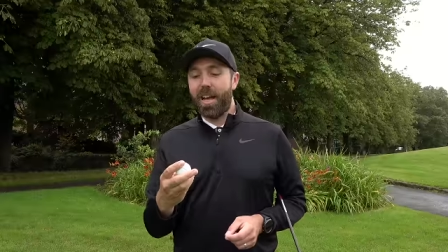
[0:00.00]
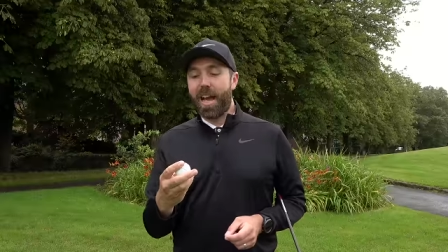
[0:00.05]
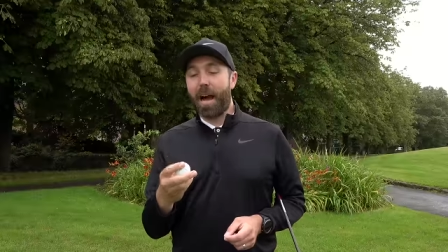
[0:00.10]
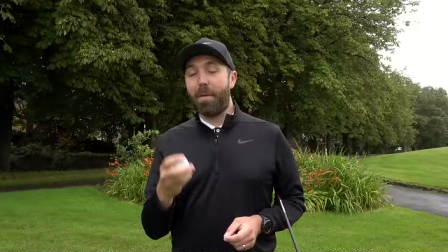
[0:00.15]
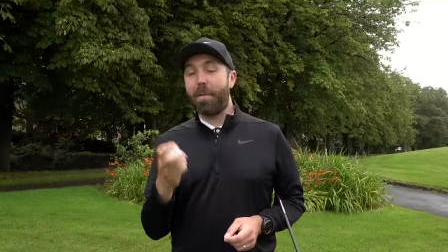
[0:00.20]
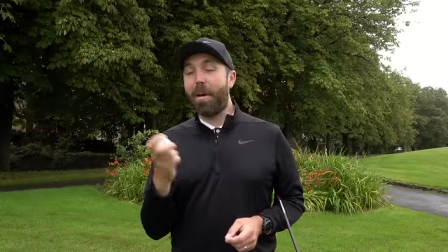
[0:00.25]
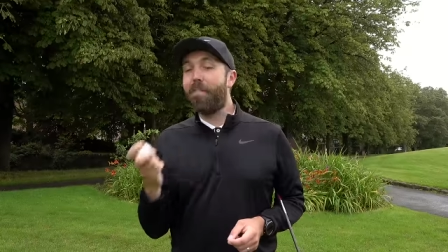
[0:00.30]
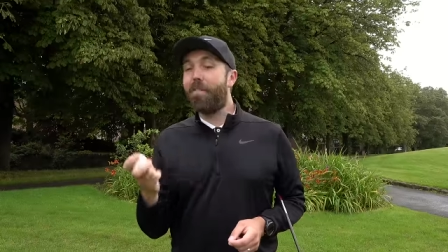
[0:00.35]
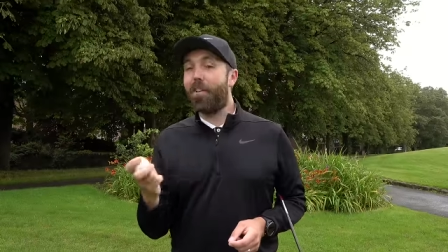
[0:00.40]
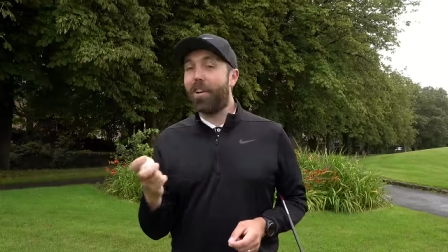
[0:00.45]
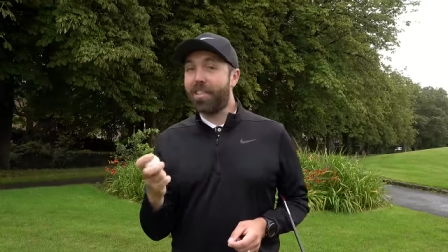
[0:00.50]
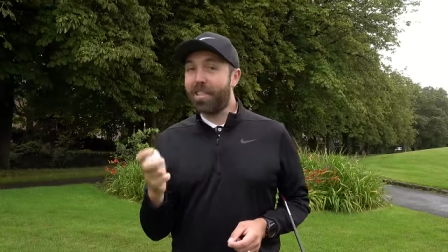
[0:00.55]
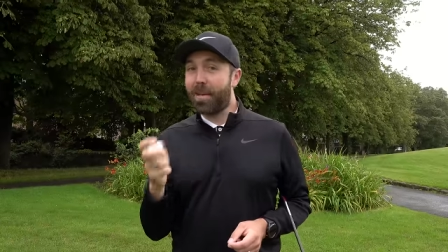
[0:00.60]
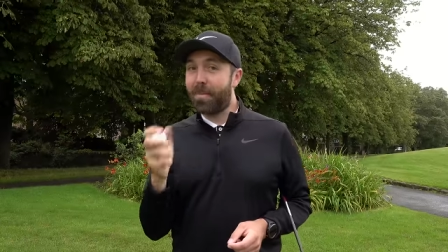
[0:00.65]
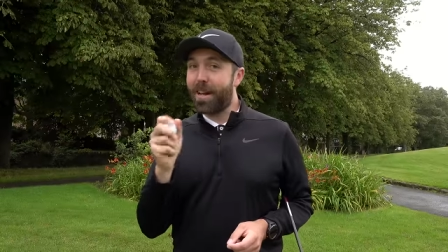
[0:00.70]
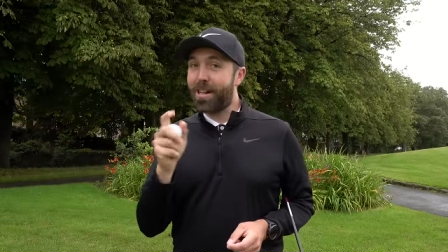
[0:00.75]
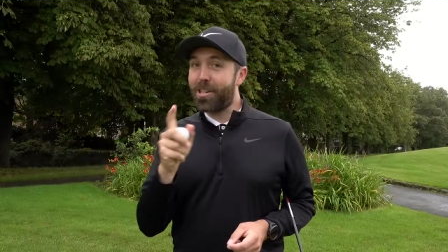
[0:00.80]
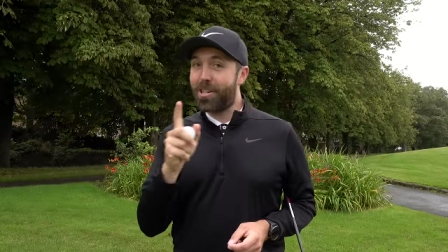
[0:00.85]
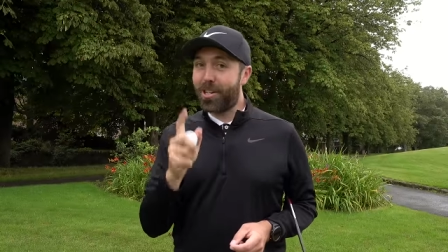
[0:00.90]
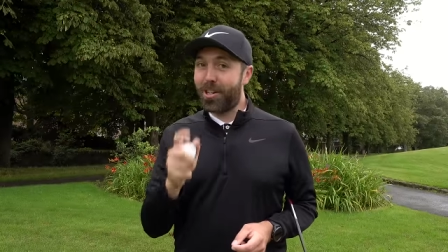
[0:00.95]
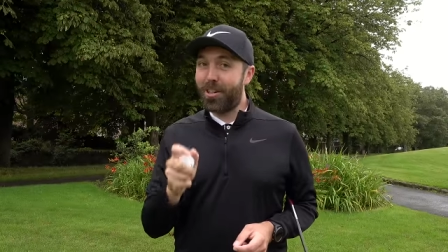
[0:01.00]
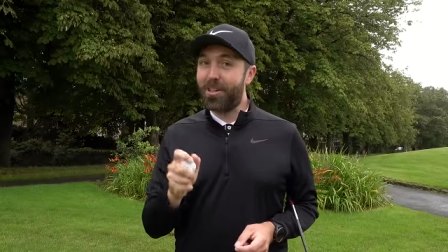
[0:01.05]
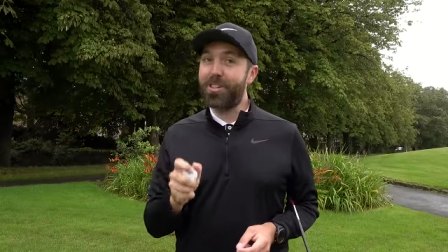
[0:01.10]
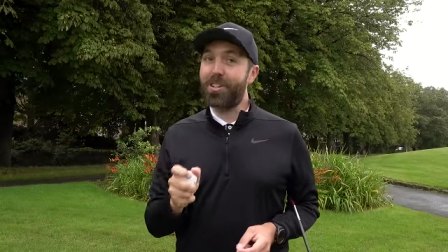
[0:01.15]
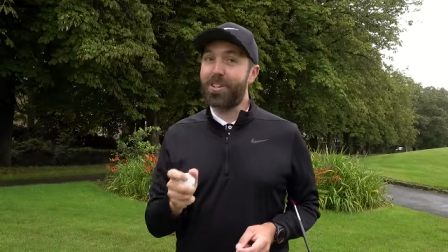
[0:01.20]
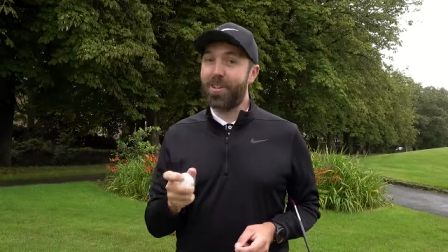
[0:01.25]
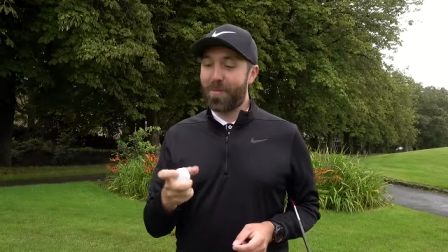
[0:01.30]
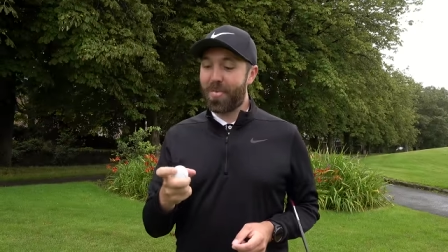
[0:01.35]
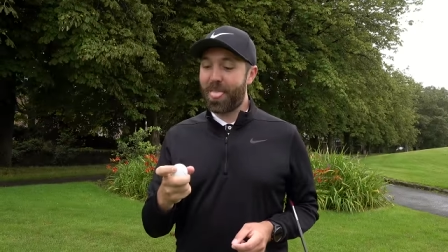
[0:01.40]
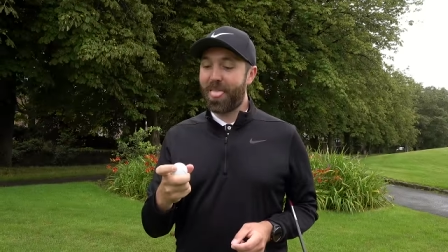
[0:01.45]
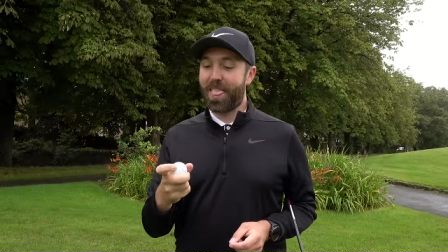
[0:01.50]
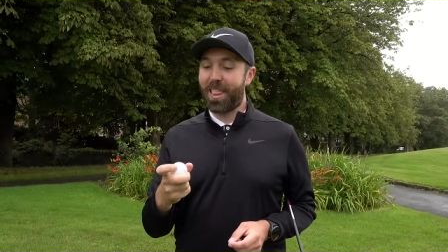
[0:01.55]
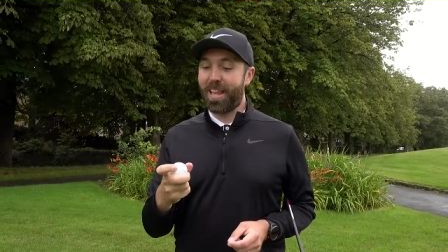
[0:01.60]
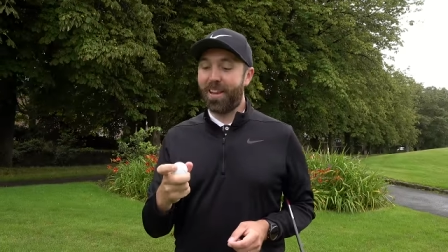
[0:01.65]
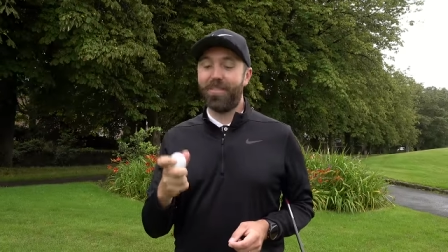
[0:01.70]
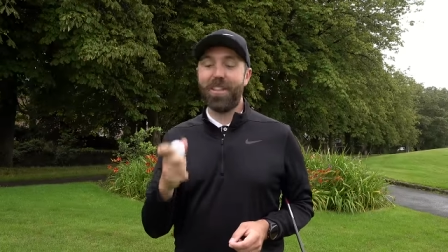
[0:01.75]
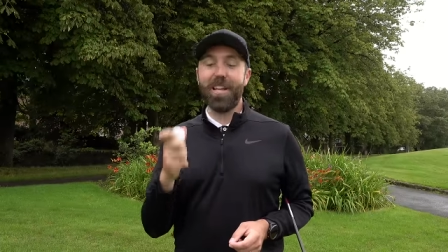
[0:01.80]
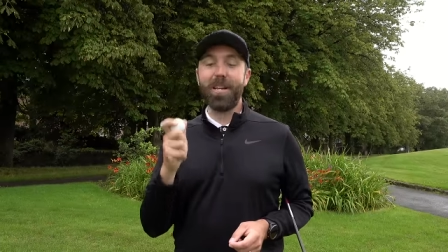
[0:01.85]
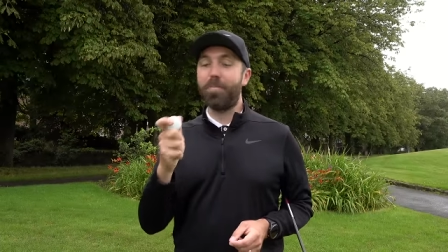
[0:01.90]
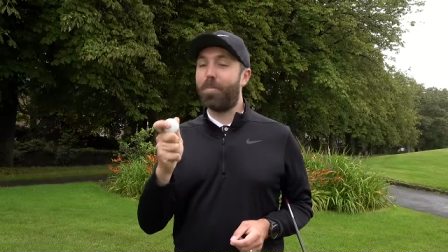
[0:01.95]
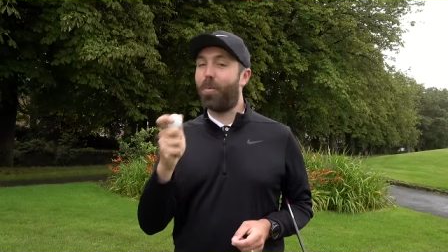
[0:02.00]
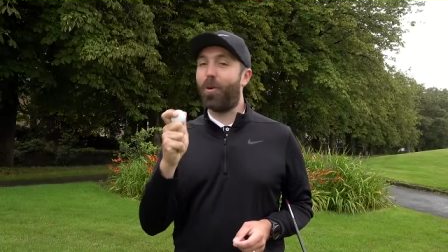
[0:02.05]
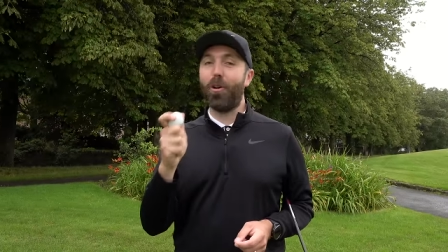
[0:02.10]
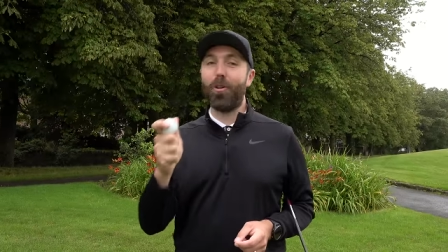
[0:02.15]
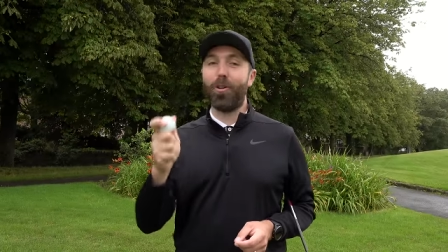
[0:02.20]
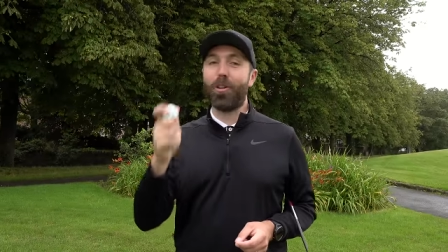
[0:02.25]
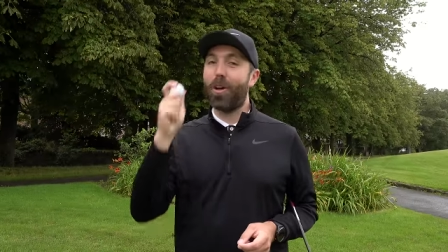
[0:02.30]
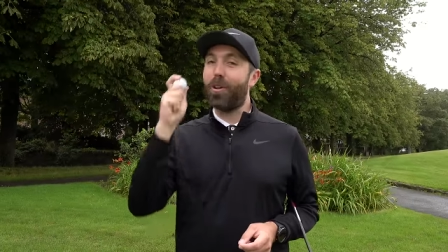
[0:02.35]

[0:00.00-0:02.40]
However, as I mentioned, if this ball